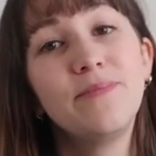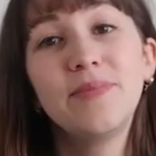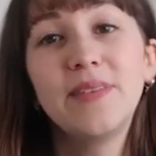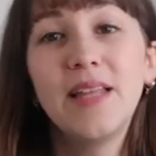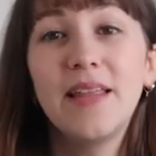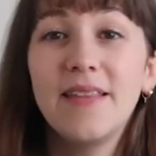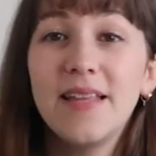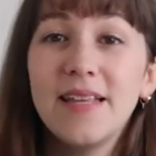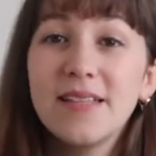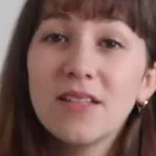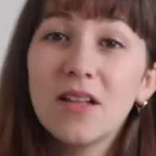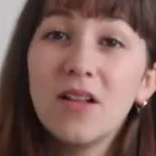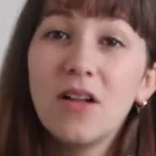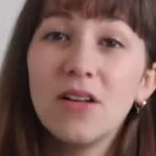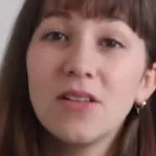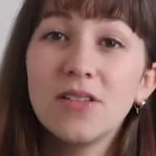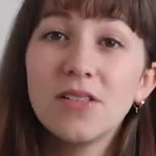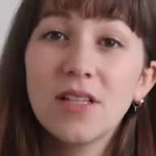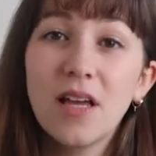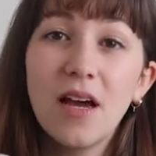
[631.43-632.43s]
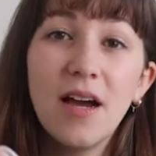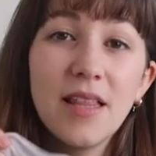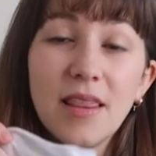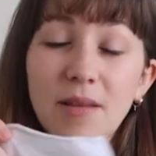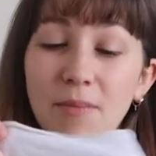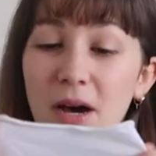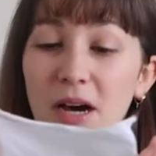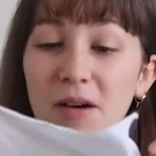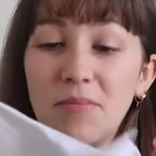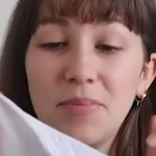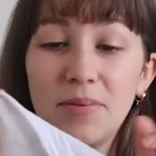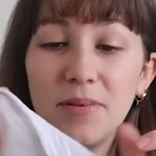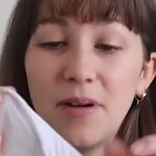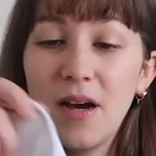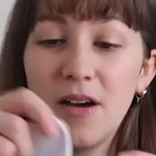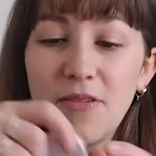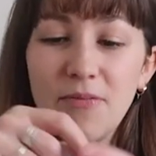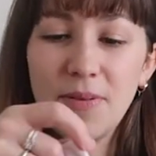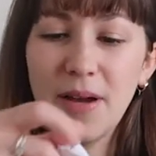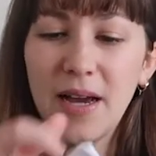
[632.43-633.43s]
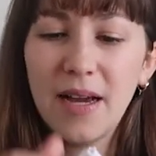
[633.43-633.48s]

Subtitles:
then these cloths, cutting them up, I